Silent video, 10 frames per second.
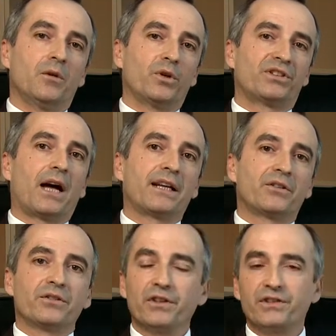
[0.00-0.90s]
We're starting
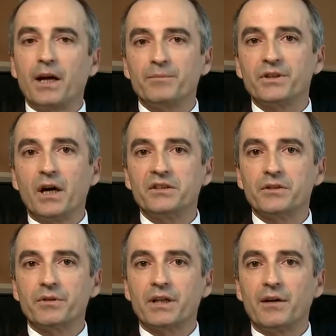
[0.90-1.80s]
to see some
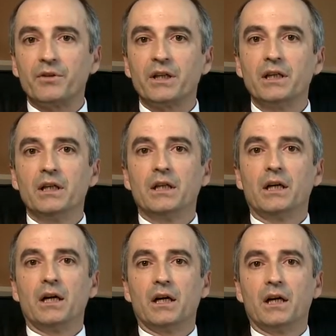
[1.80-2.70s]
signs of recovery.
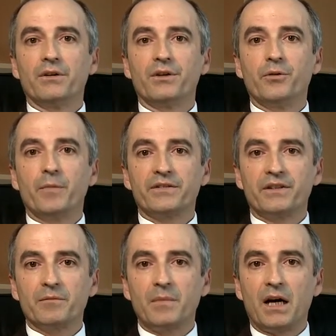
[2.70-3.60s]
The
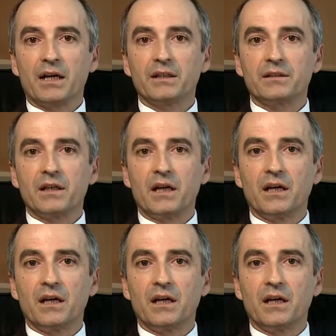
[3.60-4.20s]
domestic market